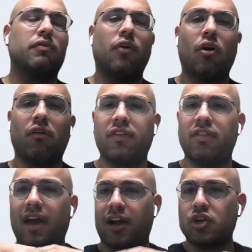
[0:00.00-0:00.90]
involved
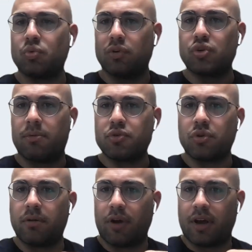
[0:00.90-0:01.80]
in the actual
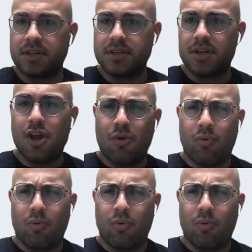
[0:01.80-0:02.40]
troubleshooting process,